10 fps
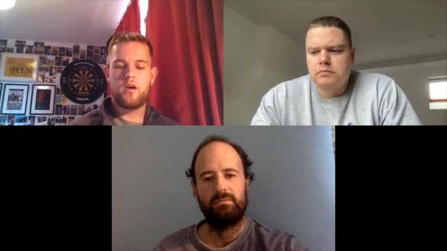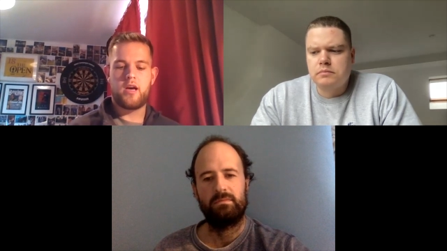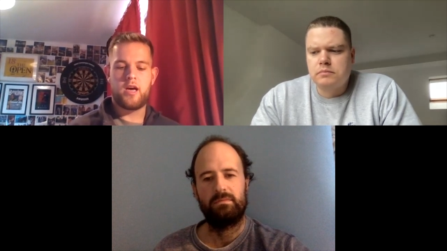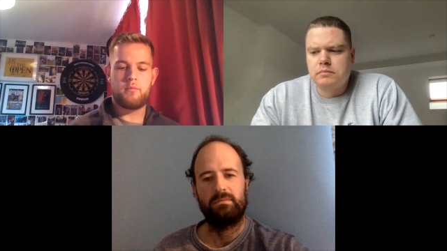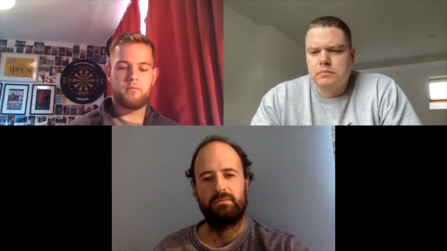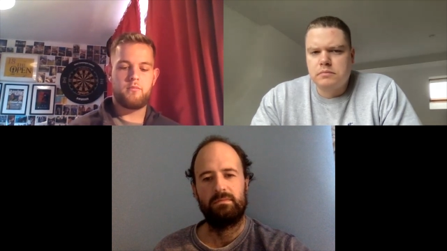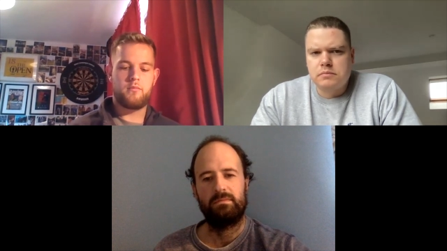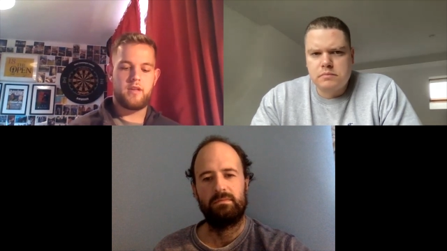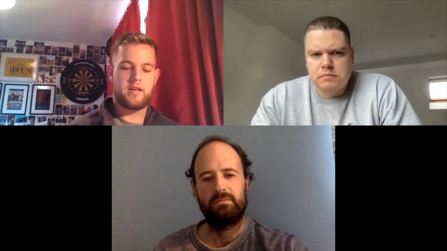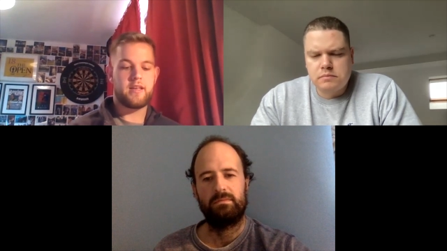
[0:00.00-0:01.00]
Speaker 1: Um,
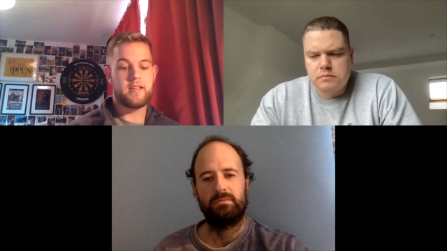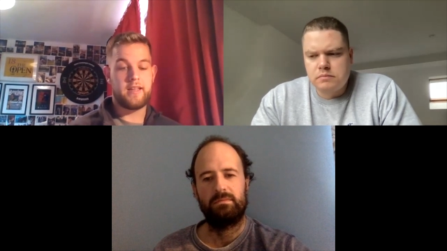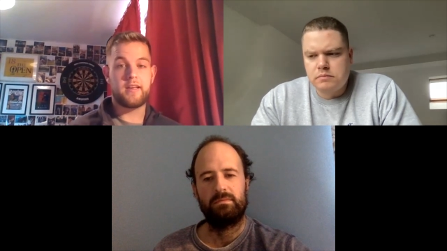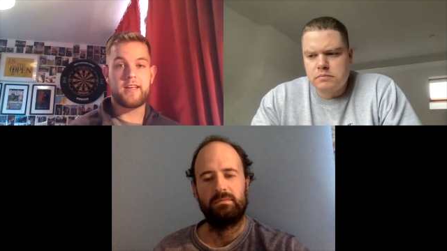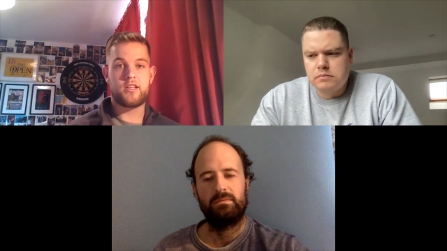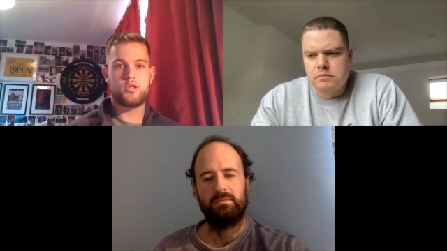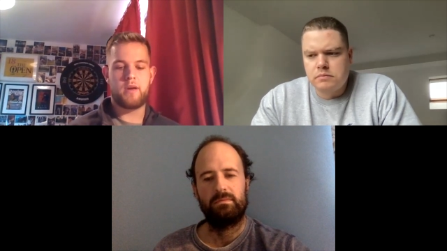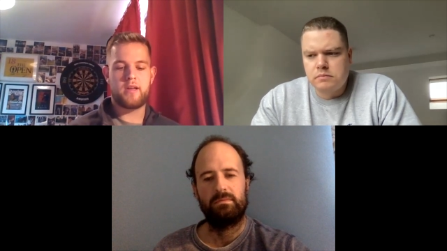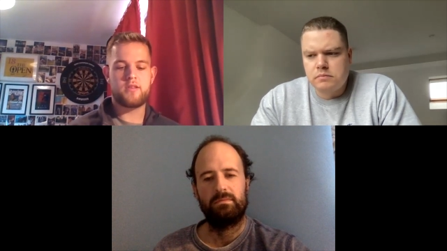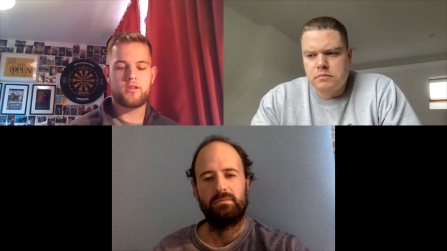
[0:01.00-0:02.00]
I did against
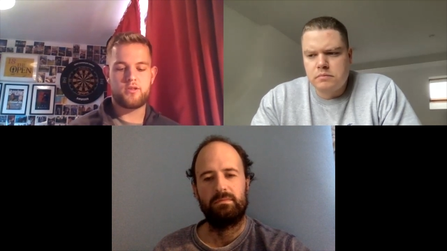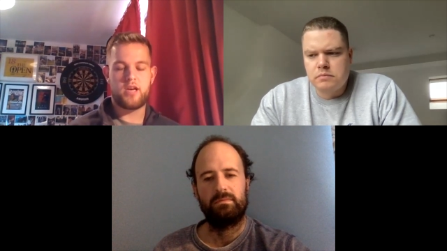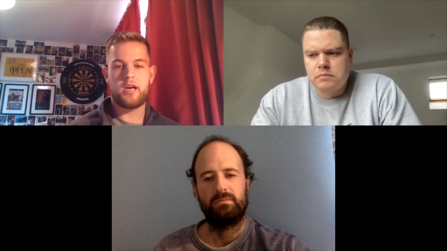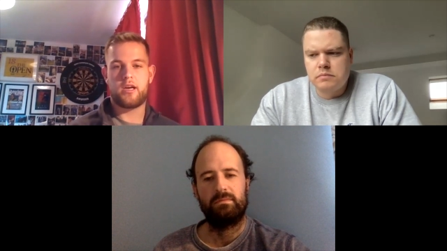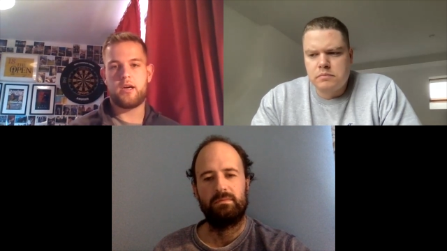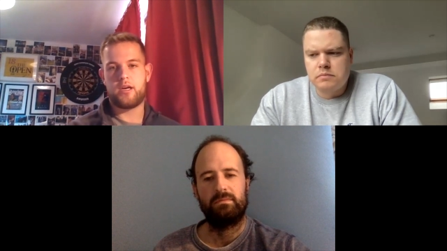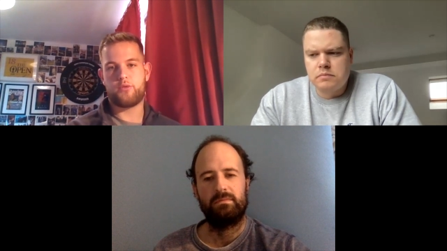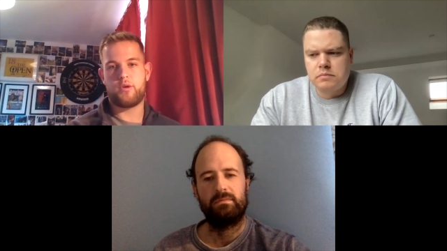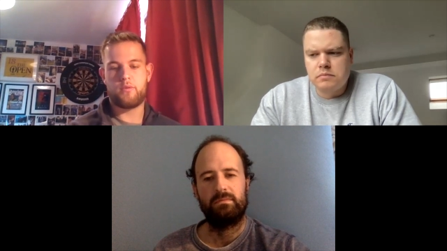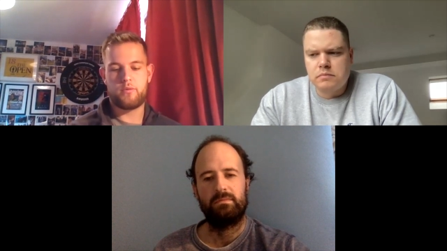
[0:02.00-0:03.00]
Spence because I, I
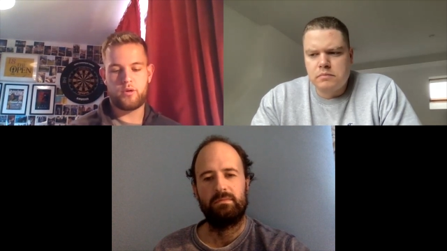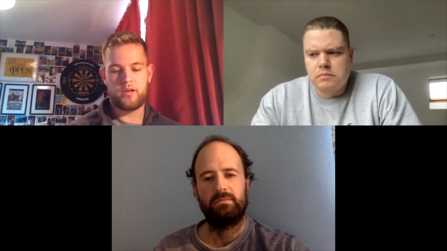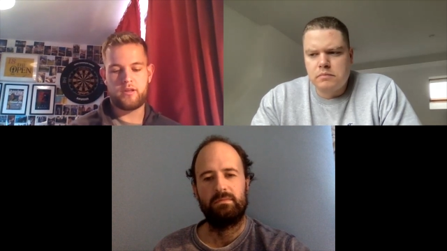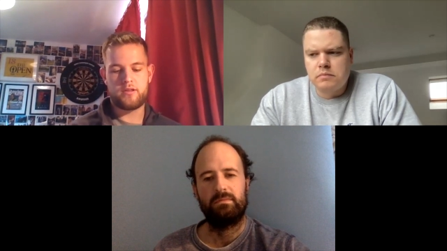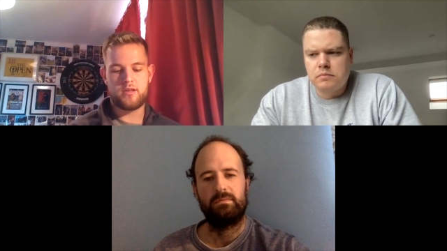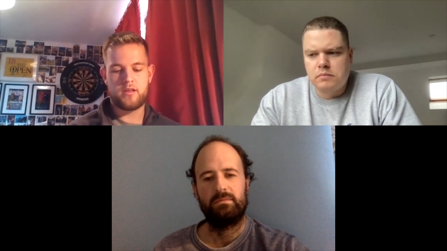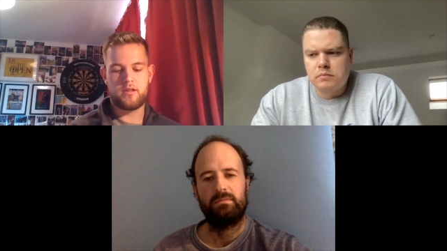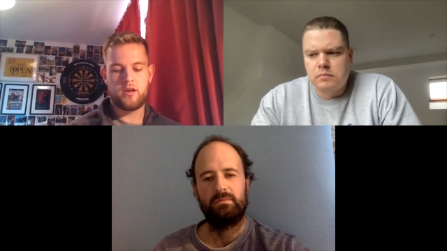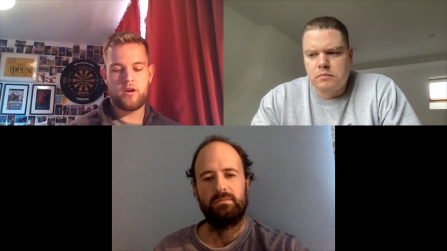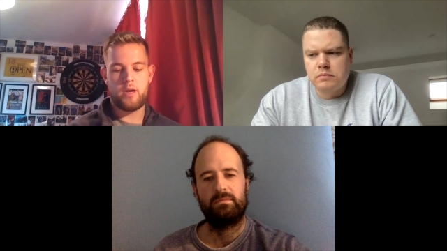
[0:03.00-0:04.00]
agree with what Elliot said
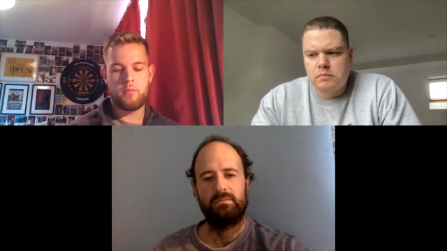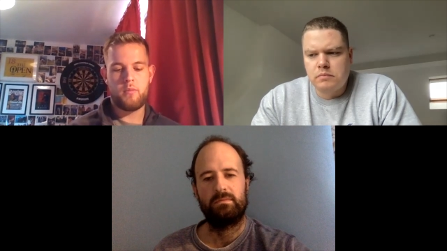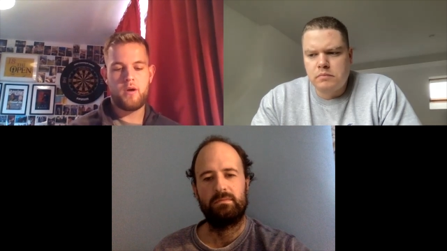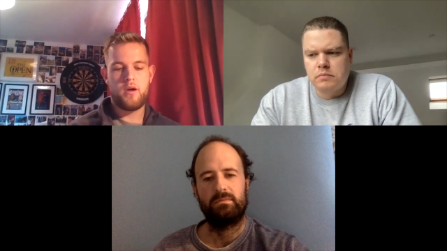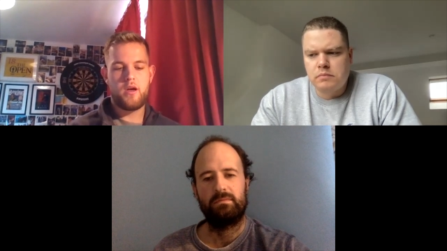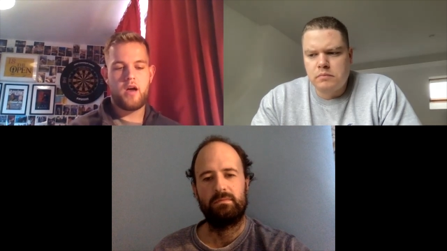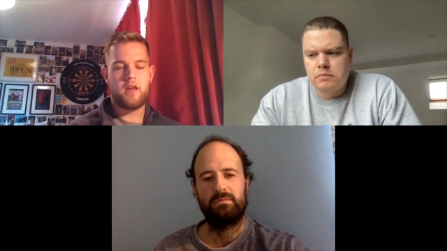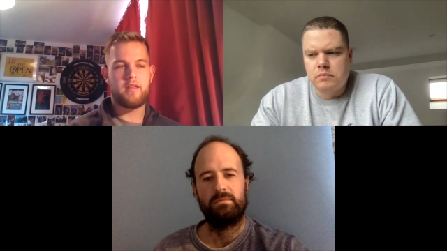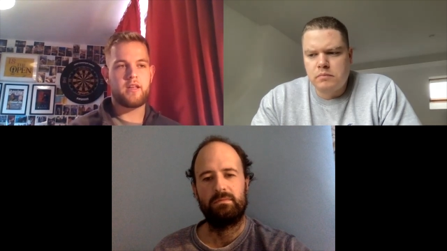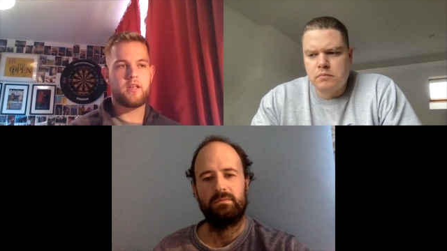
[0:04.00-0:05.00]
there. Um,
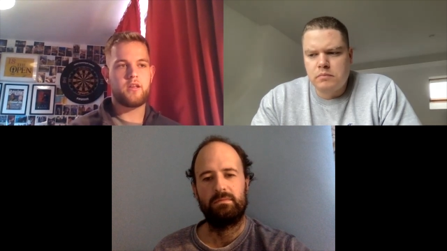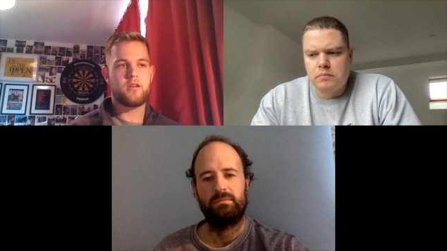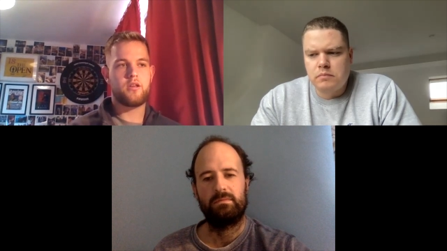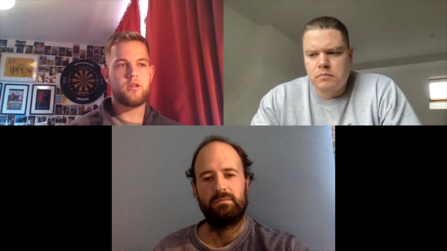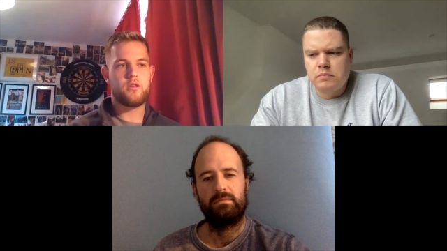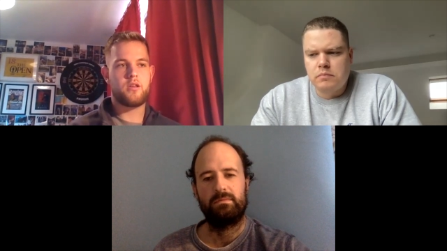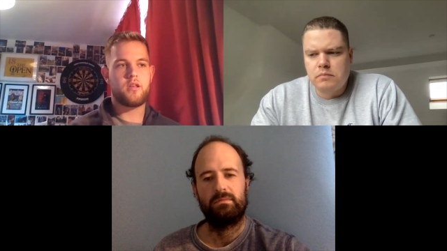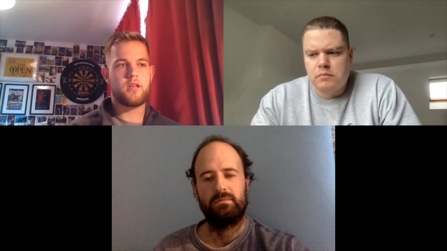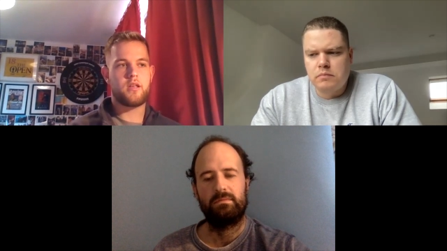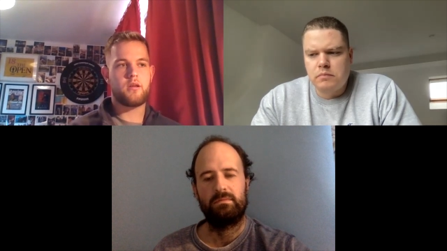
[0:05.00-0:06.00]
I think
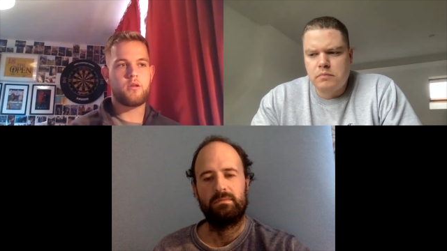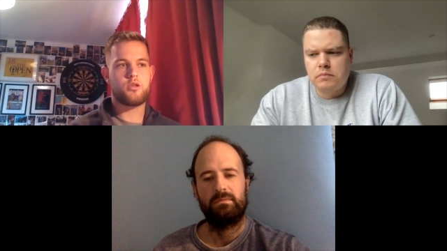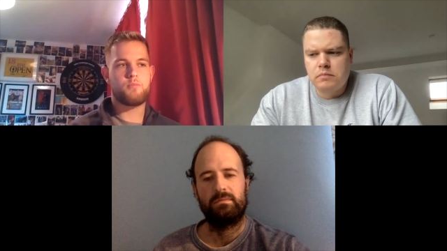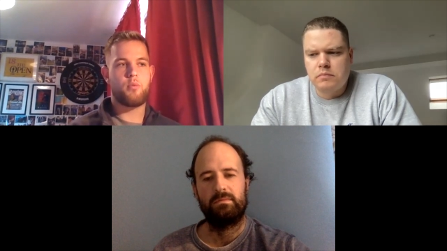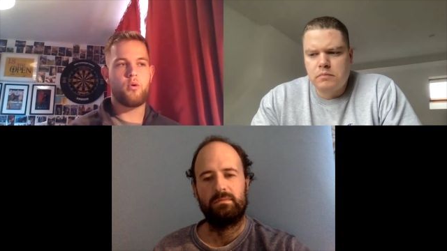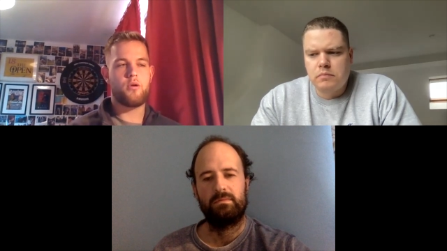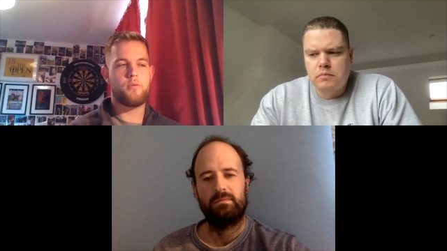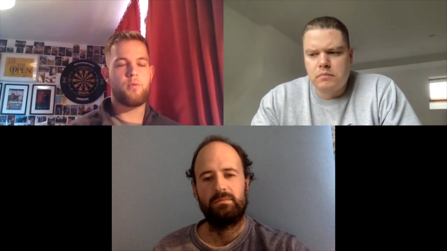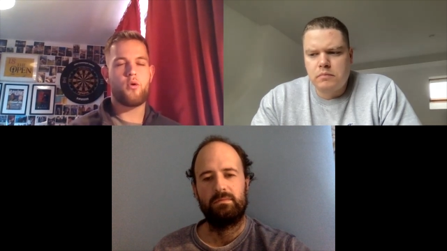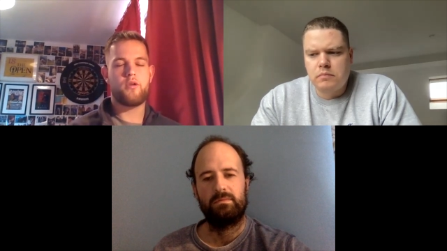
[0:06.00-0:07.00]

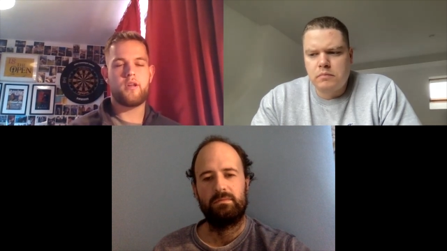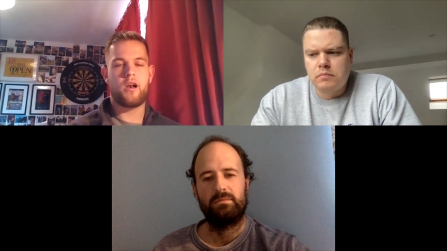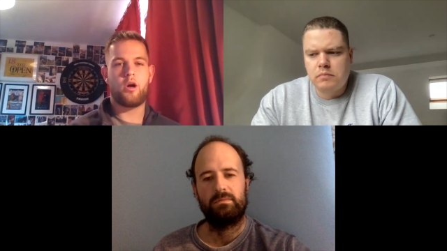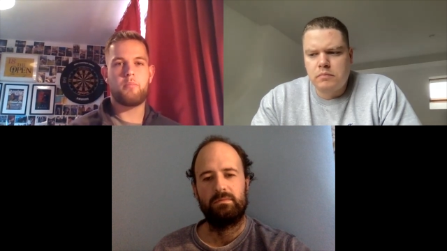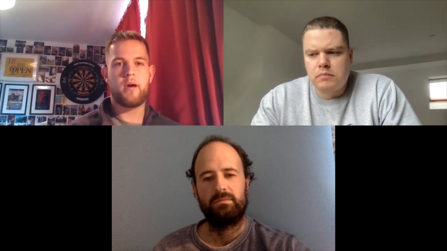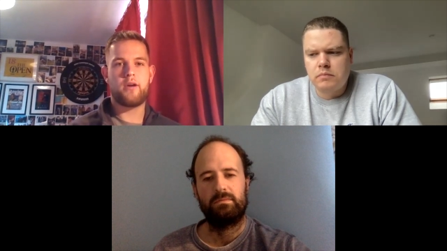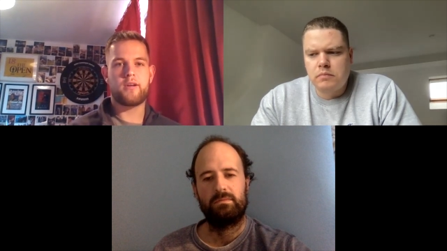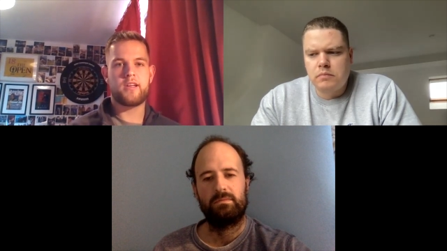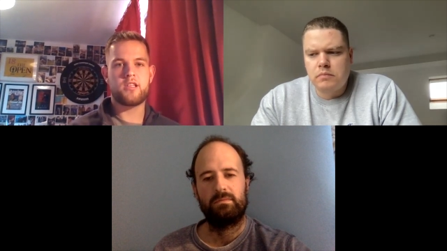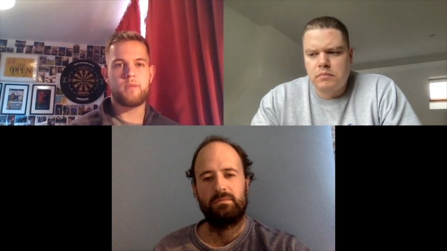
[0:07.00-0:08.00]
Porter Porter did a lot better
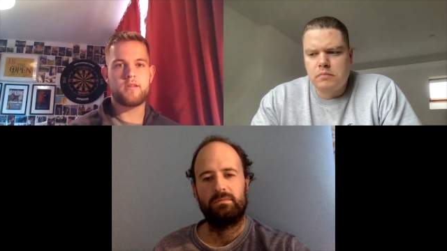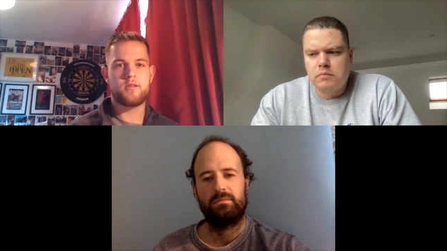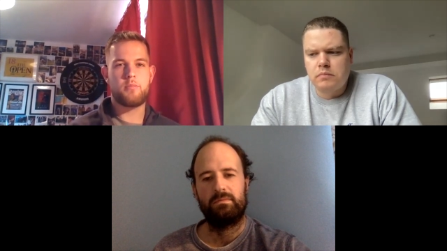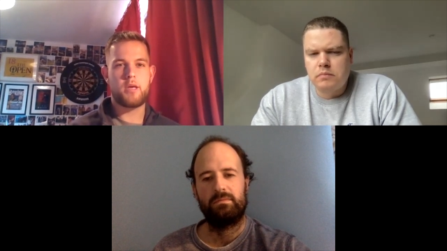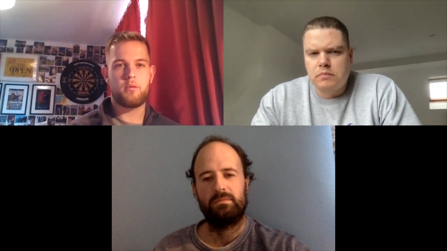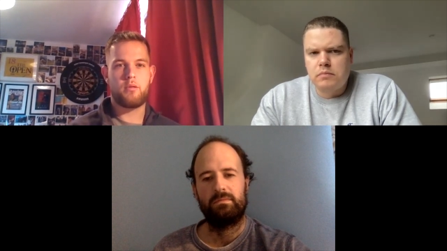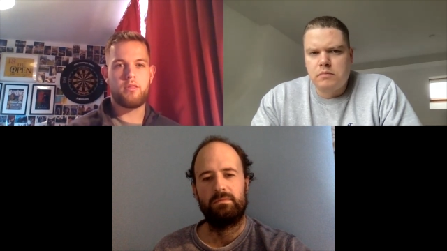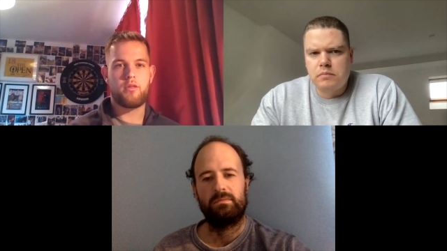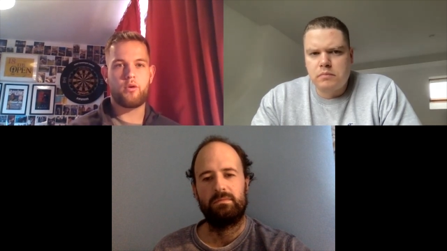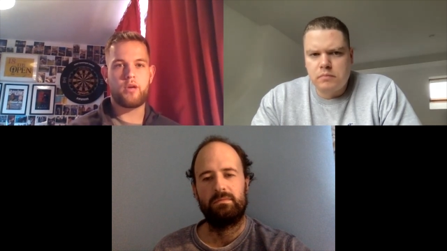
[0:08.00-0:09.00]
against Spence than people
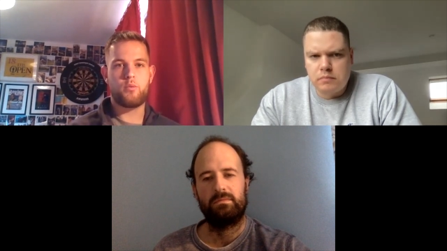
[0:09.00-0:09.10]
thought he